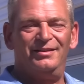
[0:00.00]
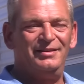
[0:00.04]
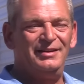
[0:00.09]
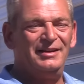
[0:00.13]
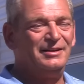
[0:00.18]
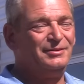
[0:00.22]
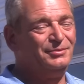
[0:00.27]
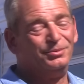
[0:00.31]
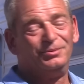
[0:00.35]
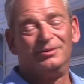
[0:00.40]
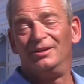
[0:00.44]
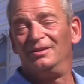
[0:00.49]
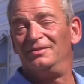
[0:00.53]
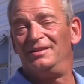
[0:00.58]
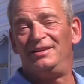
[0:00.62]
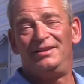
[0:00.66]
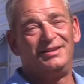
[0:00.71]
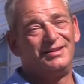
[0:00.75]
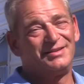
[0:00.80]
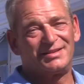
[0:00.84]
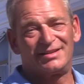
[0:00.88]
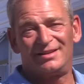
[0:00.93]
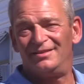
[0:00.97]
It
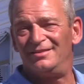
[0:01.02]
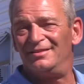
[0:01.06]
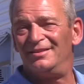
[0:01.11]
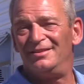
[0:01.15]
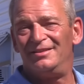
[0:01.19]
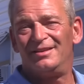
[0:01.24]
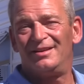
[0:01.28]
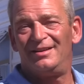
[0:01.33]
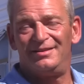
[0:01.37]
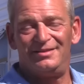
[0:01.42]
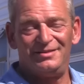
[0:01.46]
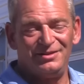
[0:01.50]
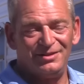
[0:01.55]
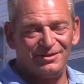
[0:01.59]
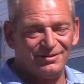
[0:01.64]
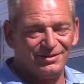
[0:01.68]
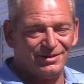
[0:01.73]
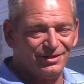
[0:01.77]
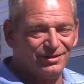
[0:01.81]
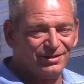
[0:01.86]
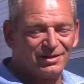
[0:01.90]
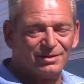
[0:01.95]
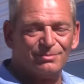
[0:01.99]
really isn't. Uh, you,
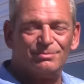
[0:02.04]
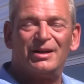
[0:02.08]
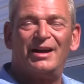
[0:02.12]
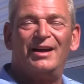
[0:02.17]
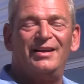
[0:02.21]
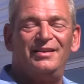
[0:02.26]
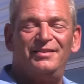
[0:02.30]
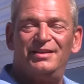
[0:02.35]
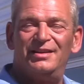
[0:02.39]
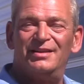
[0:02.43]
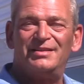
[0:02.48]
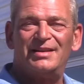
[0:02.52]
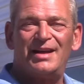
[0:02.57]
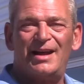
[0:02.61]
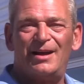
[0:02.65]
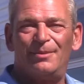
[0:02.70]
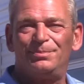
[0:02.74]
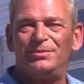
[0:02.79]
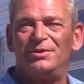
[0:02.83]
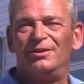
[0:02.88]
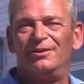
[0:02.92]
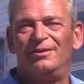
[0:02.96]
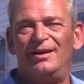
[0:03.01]
you can buy the
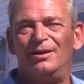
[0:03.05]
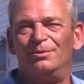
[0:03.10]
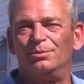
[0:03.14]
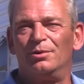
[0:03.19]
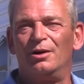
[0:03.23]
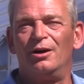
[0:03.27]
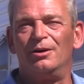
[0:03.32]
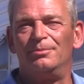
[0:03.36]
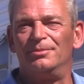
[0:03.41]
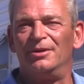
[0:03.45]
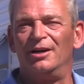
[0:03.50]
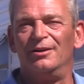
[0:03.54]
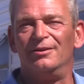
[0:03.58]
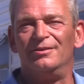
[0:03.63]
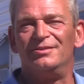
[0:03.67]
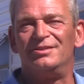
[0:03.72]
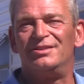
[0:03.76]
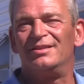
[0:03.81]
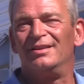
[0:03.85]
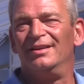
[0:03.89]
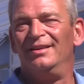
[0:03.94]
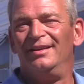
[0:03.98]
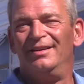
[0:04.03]
adapter at
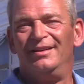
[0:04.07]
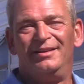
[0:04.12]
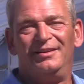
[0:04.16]
Walmart